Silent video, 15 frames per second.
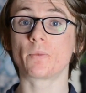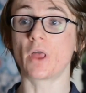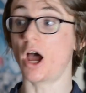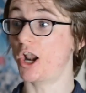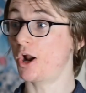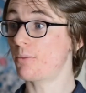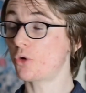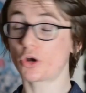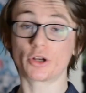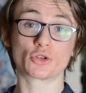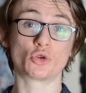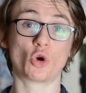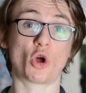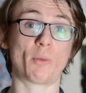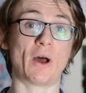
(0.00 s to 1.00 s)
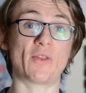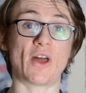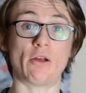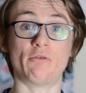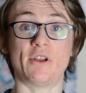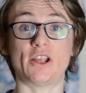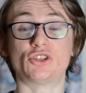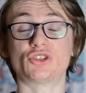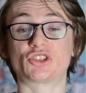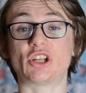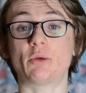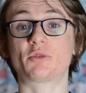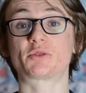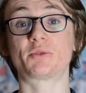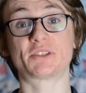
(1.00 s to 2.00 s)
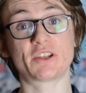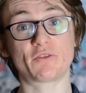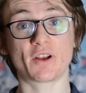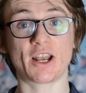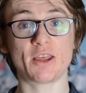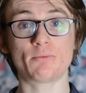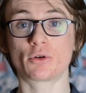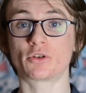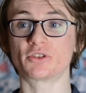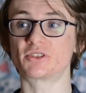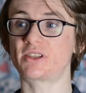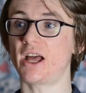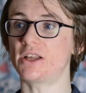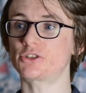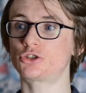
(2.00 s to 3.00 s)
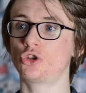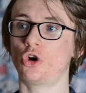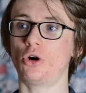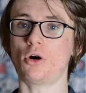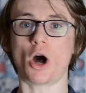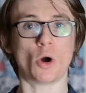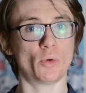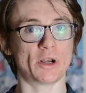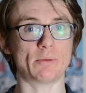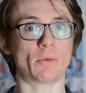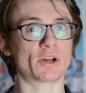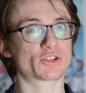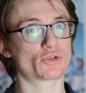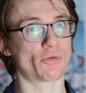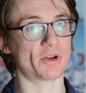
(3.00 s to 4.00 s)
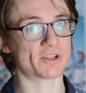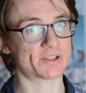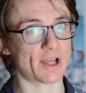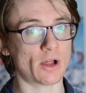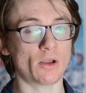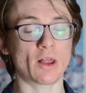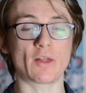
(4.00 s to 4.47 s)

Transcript: And I'm not going to talk about that relationship specifically because that's not wholly my story to tell,